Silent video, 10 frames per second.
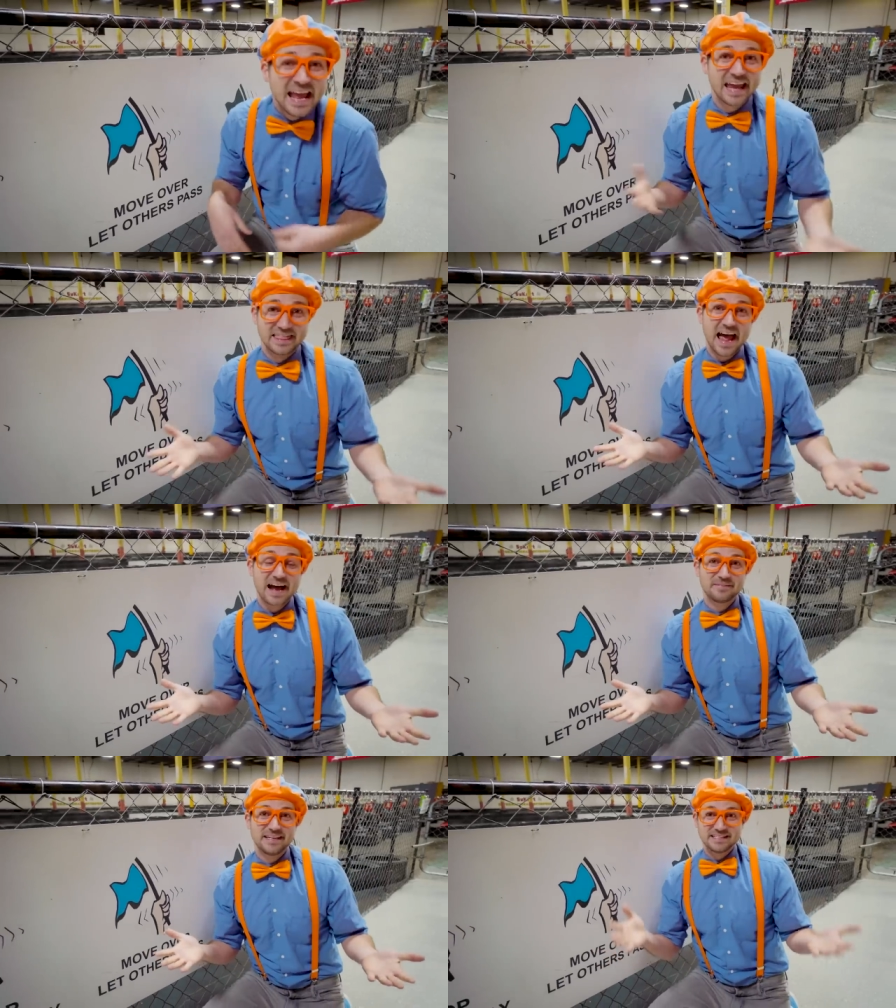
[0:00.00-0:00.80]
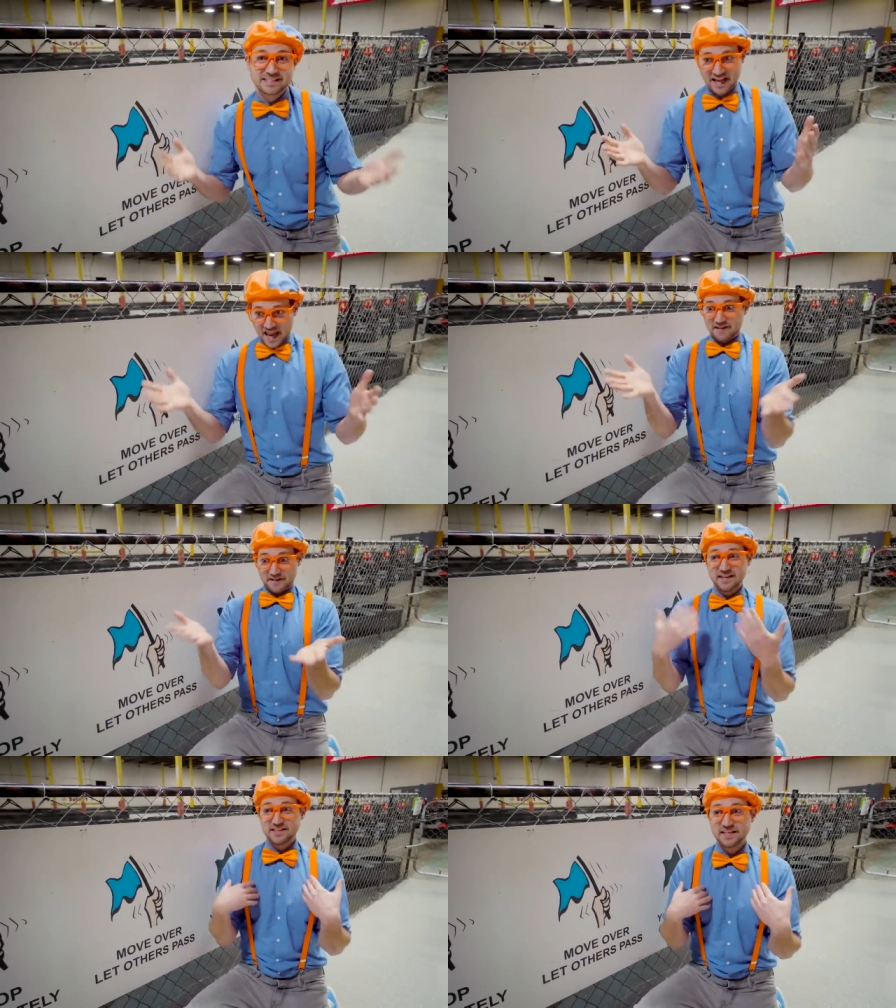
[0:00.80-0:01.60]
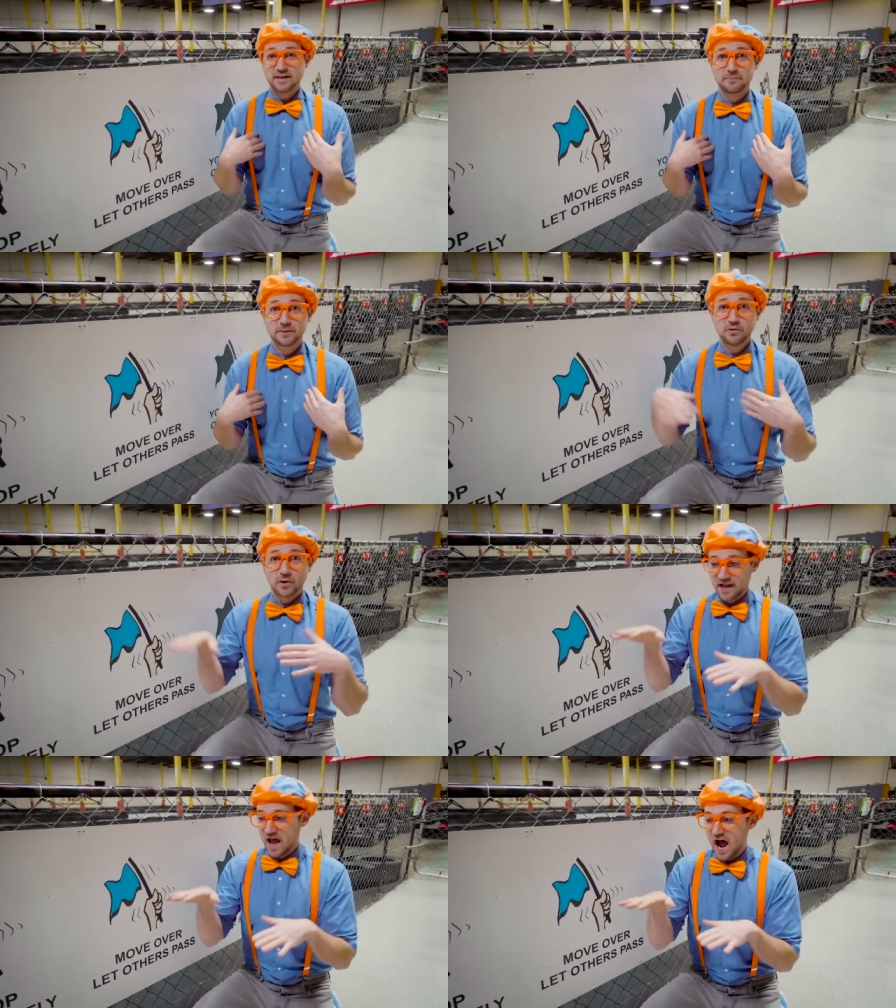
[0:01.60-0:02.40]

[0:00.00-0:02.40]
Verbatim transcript: And that means if I see the blue one,